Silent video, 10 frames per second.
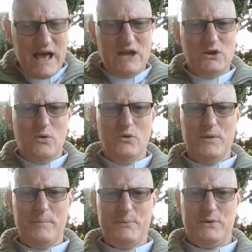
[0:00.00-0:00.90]
and all
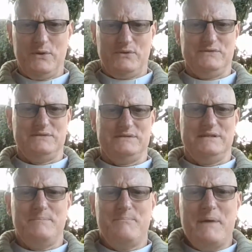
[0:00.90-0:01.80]
the burdens
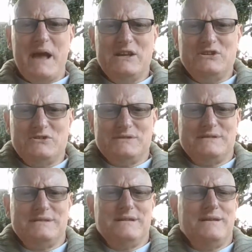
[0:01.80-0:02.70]
and the baggages
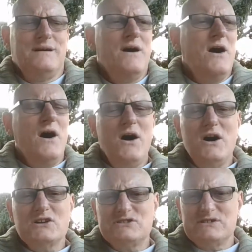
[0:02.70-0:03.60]
and the
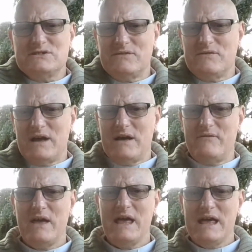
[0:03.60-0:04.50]
harshness of life